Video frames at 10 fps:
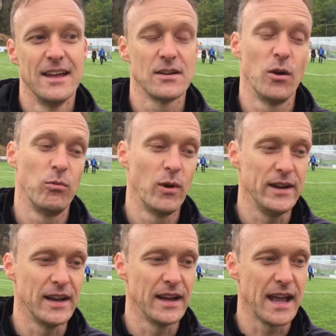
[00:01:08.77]
So when
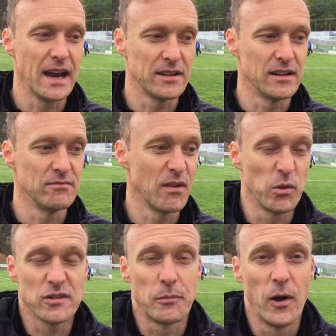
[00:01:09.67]
he did it again, I didn't. I
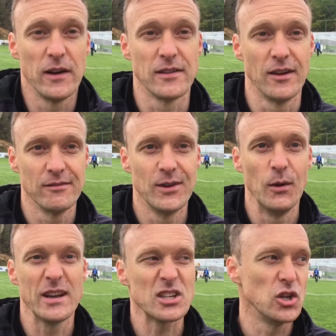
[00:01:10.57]
wasn't surprised that you
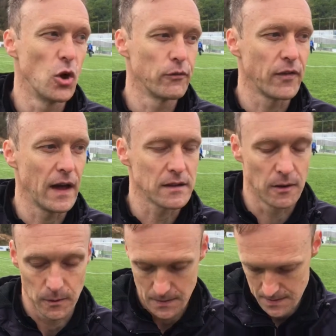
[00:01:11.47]
know he's actually gone for that. So
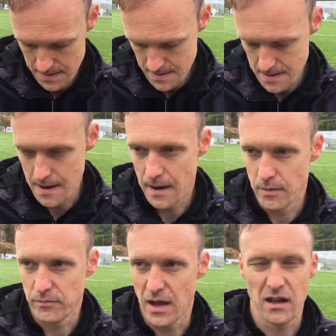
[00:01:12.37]

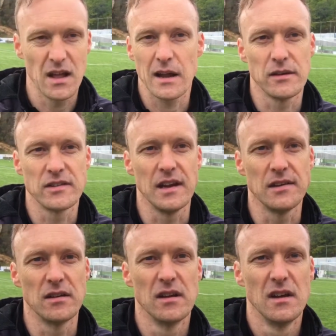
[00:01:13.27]
um, yeah, excellent
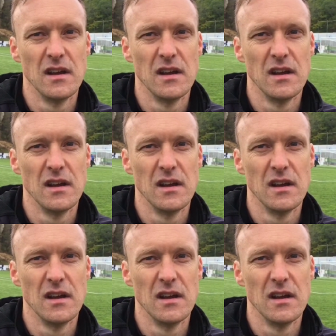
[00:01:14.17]
season.